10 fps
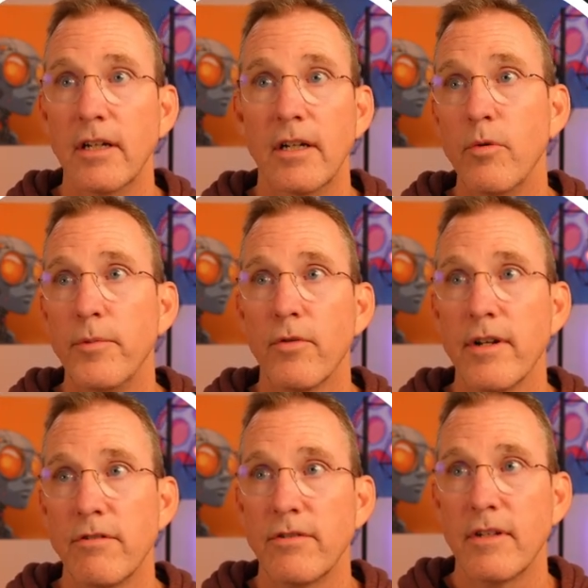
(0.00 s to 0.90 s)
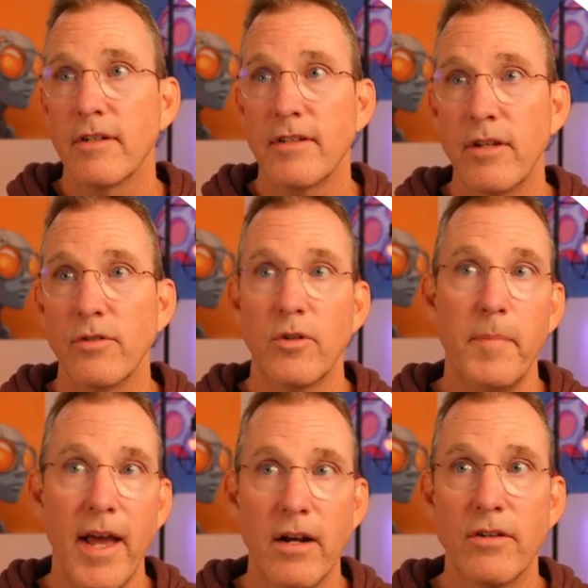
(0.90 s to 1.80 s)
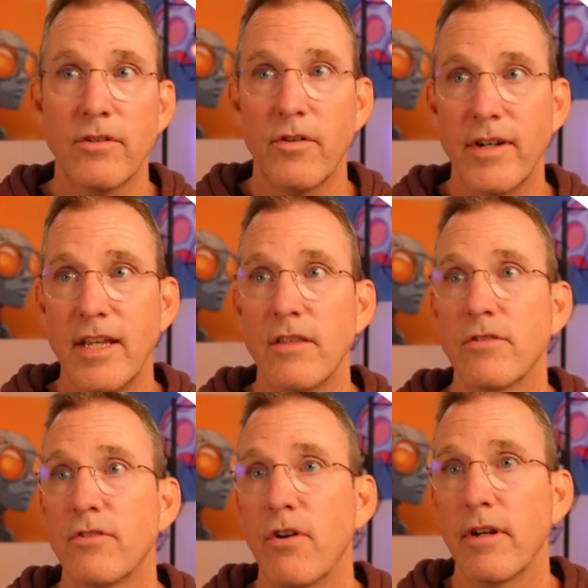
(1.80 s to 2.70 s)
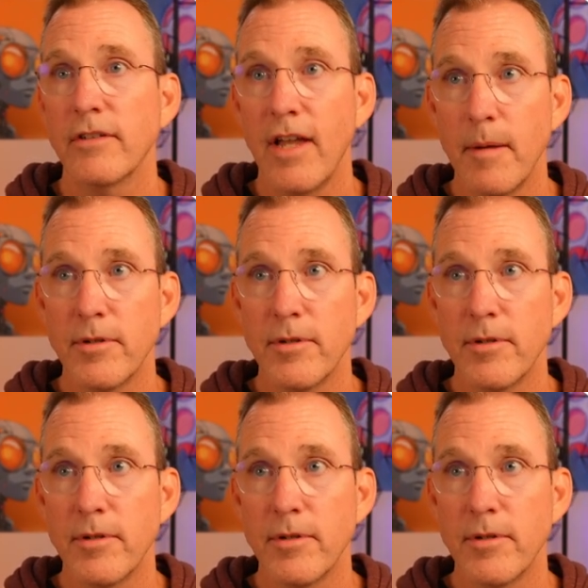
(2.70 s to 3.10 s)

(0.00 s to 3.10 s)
group your interest into skills or patterns, critique the strongest